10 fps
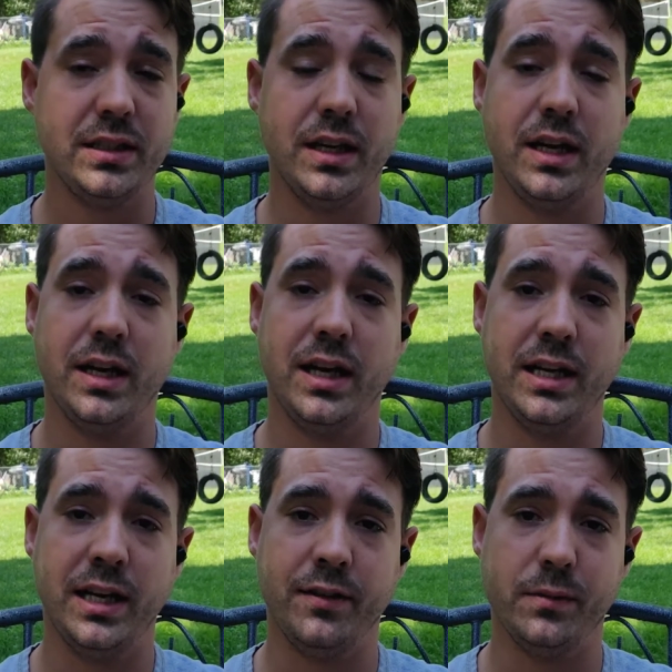I
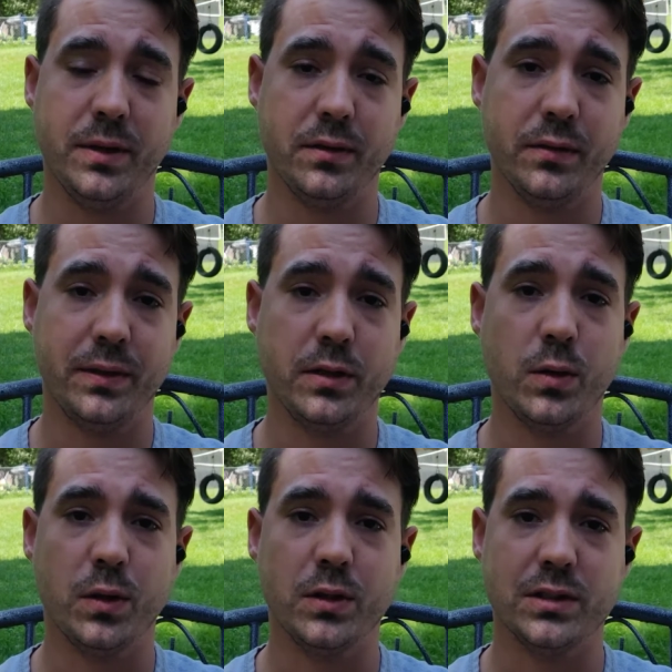have about
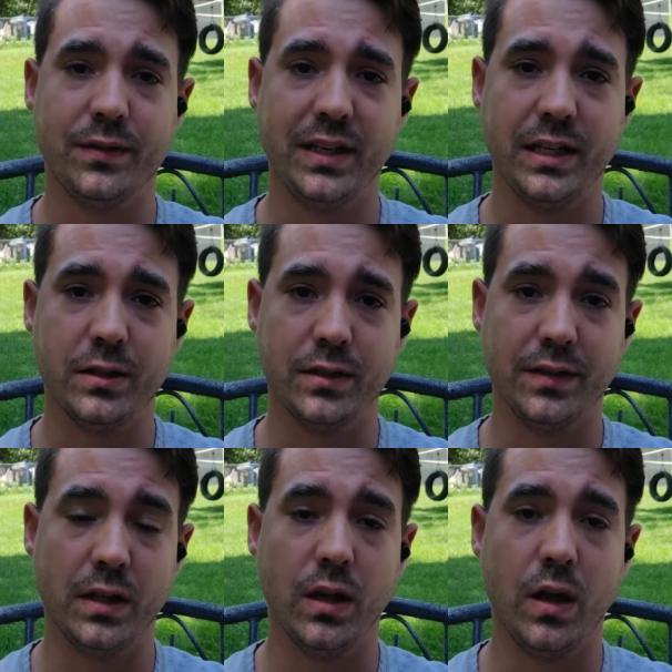3/4 of an acre of
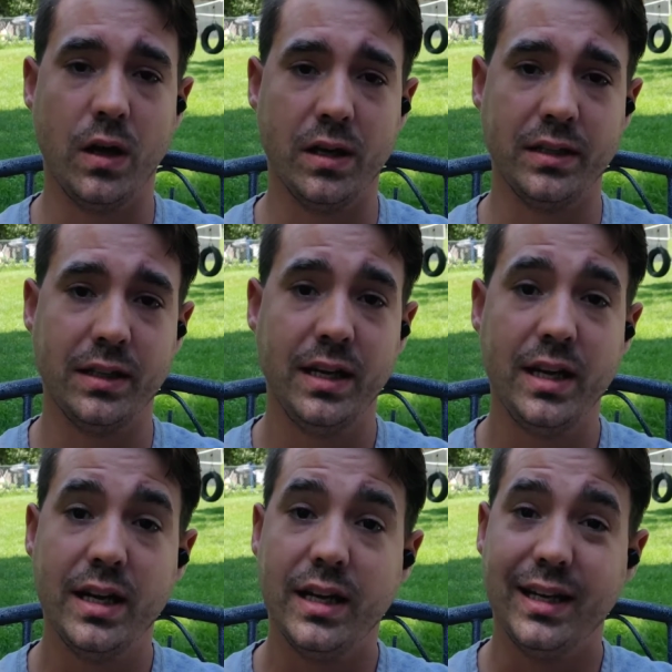a lawn,
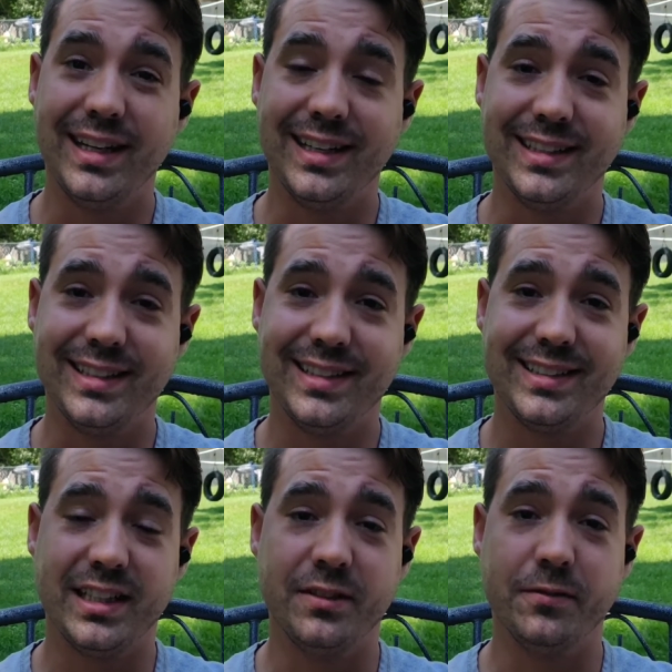and
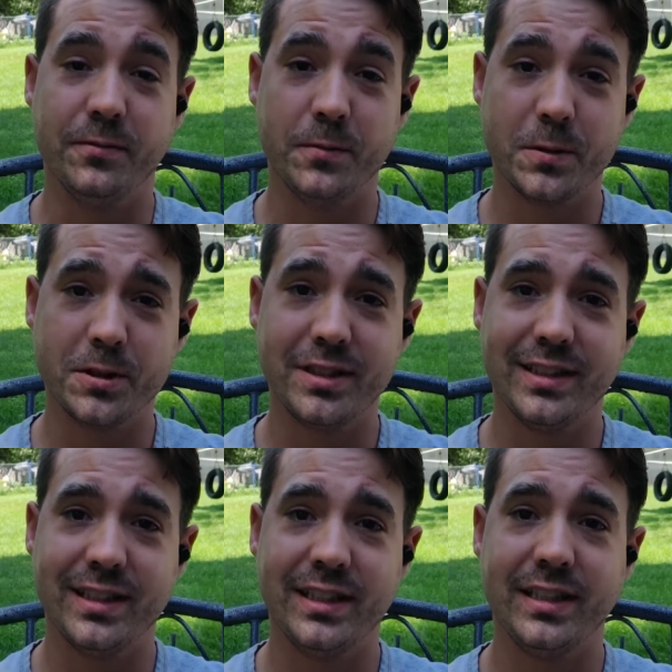
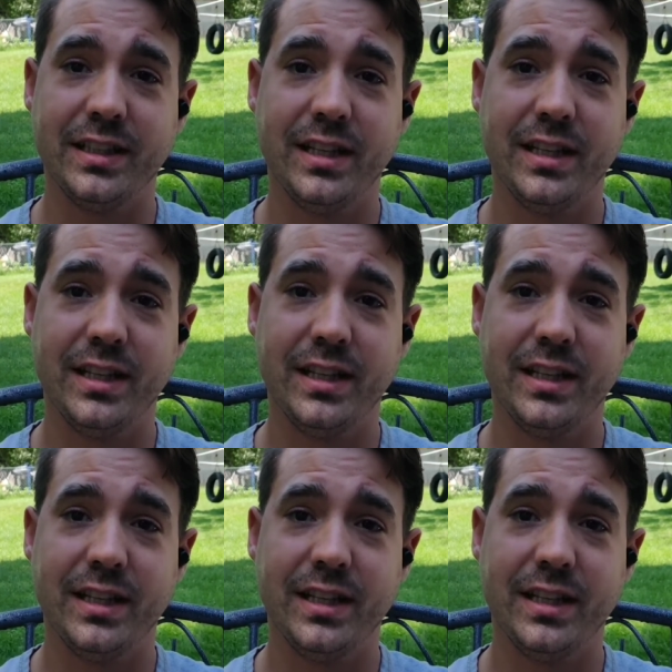unfortunately,